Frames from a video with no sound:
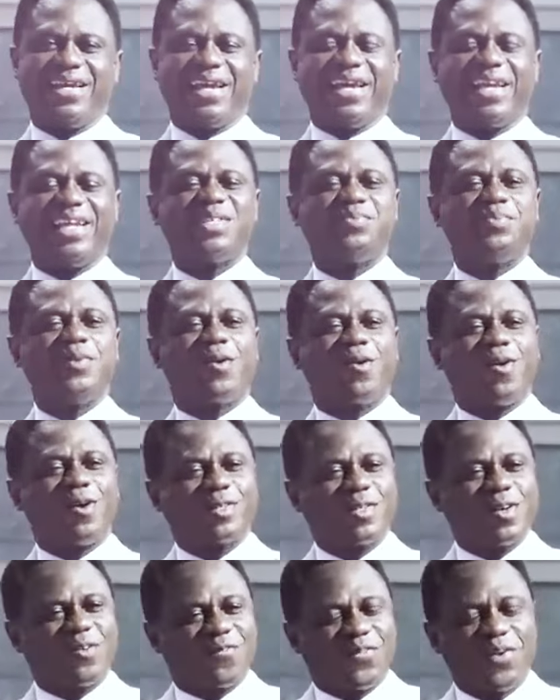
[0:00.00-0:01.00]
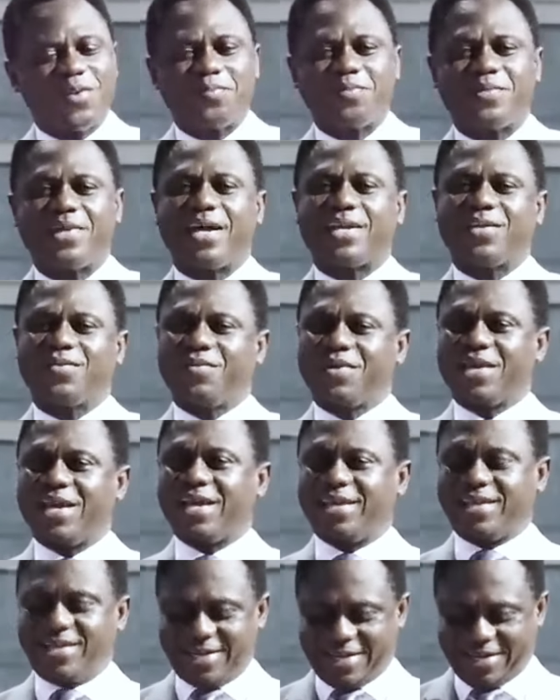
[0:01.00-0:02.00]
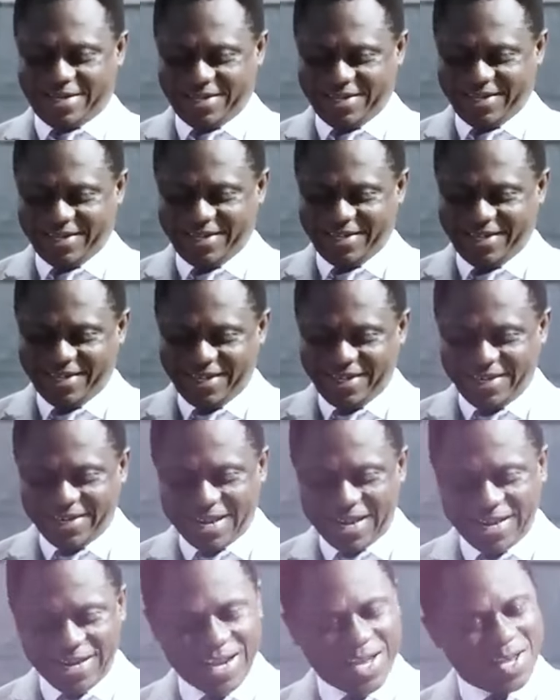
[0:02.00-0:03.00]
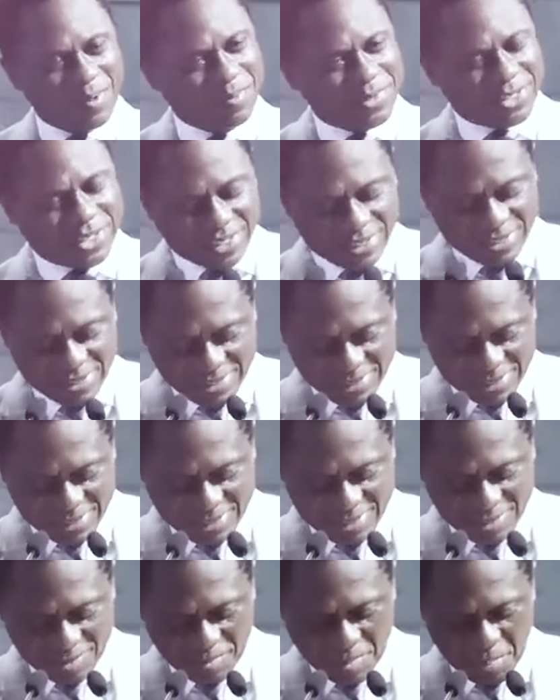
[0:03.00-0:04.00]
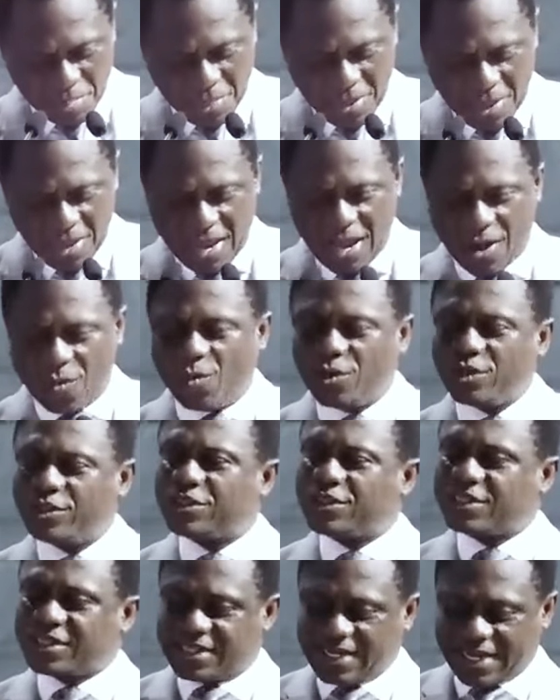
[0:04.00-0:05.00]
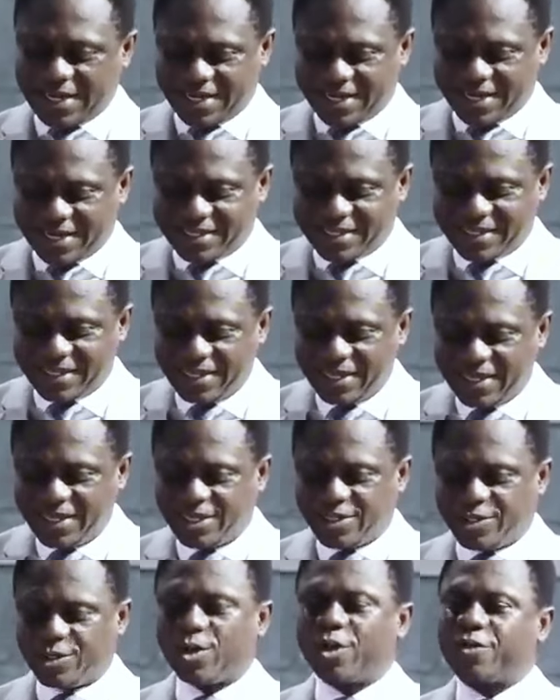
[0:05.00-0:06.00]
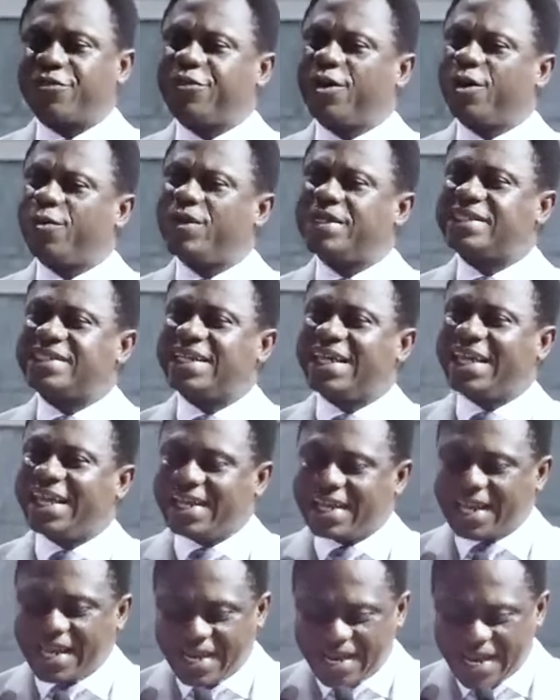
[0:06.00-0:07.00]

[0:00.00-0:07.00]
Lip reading: It is because of him that we are here, the name Jesus. I want to say that the authority in the